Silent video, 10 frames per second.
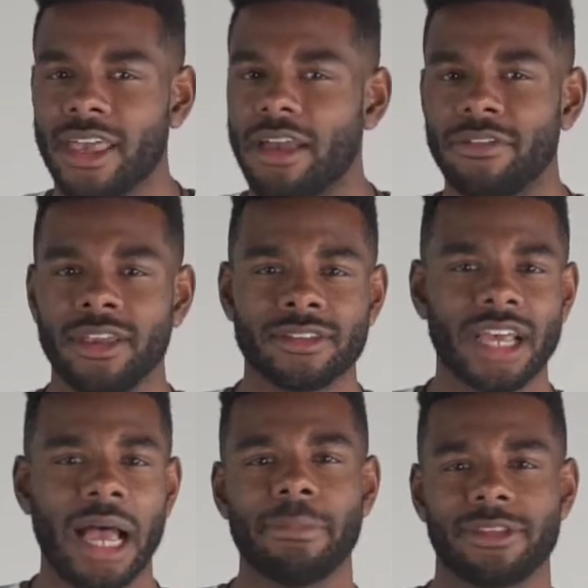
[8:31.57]
Everything is
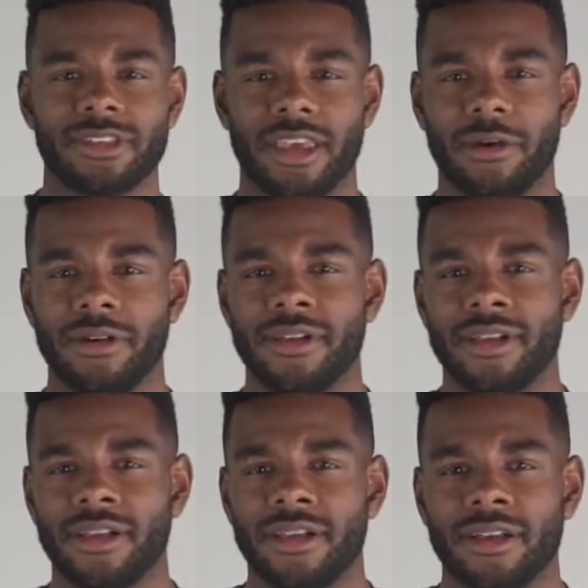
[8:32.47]
opposite.
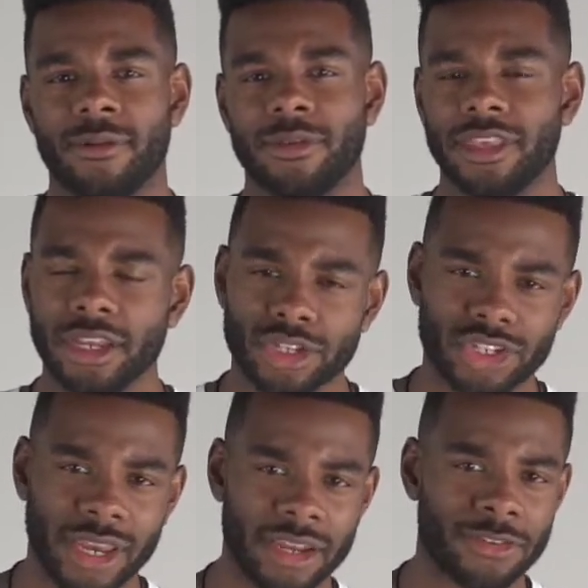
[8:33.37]
When things
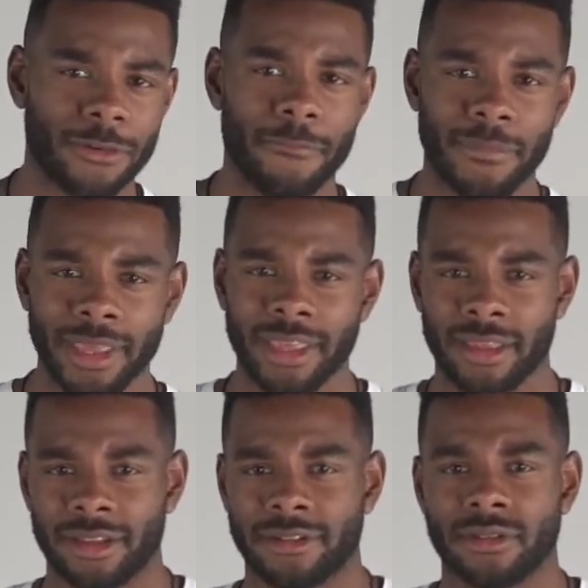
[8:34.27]
changed for
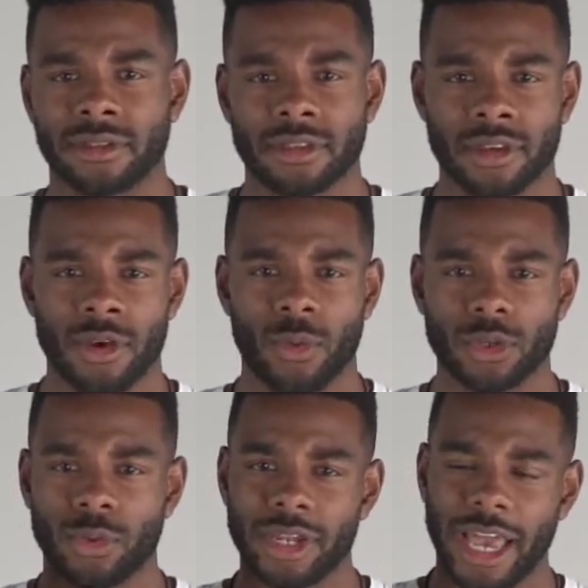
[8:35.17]
me
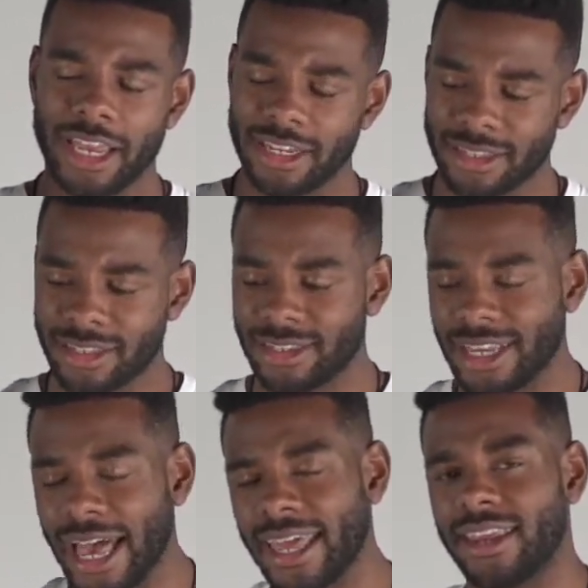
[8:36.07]
was when I
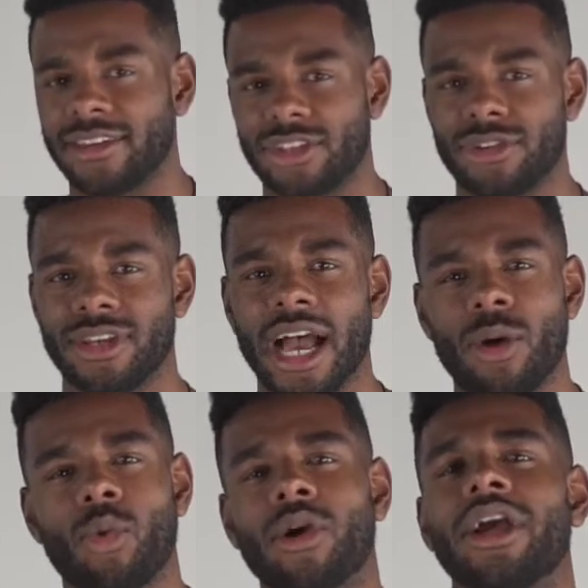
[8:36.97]
decided to not
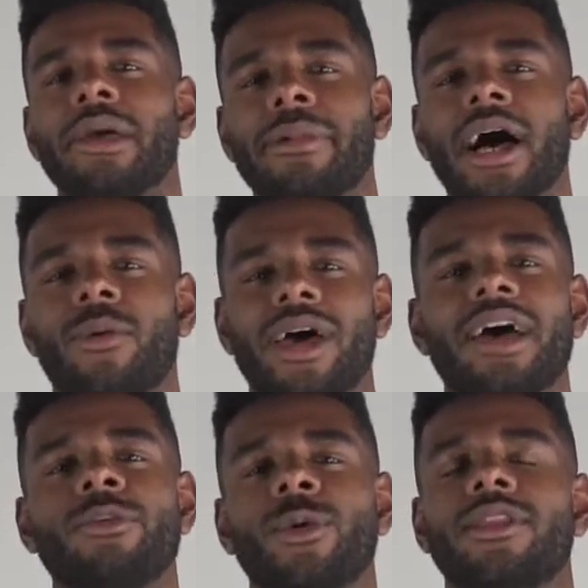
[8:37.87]
worry about what
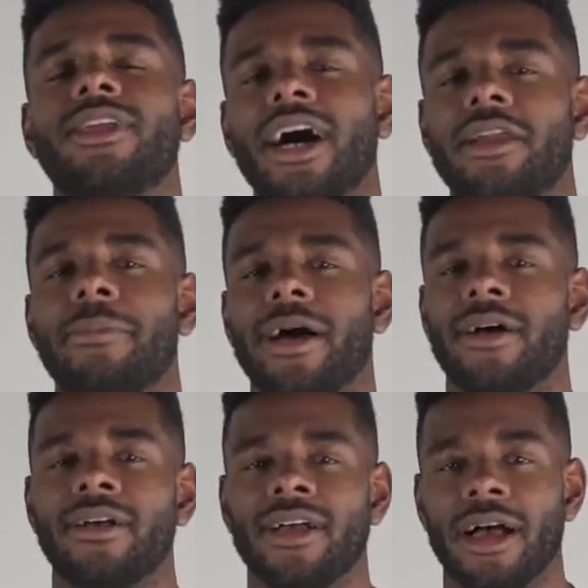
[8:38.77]
everyone thought
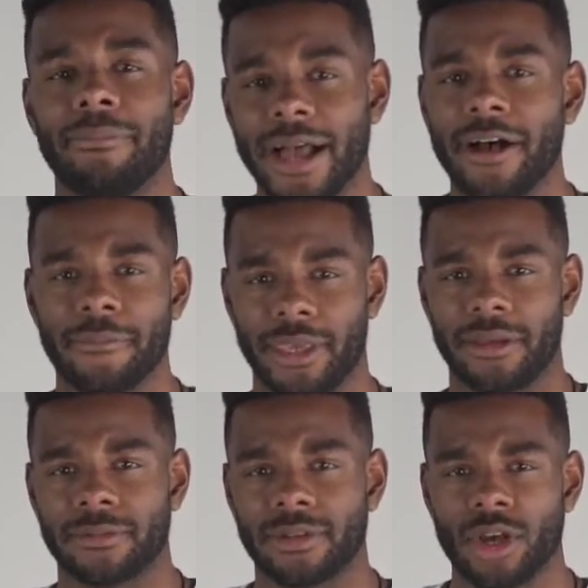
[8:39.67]
about me.
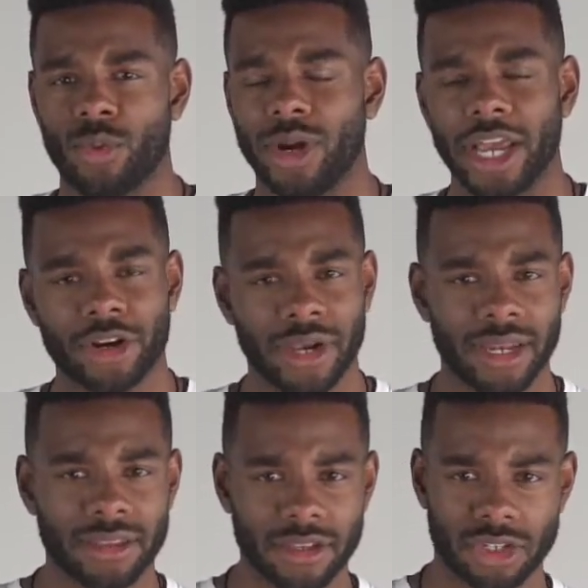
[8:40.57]
When I
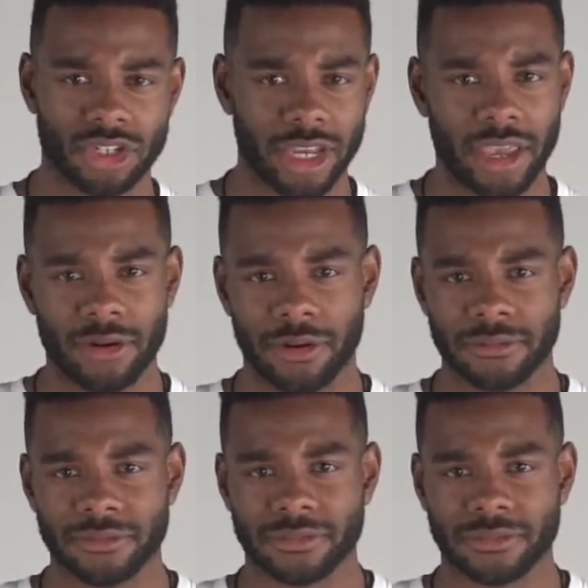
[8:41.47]
created this channel,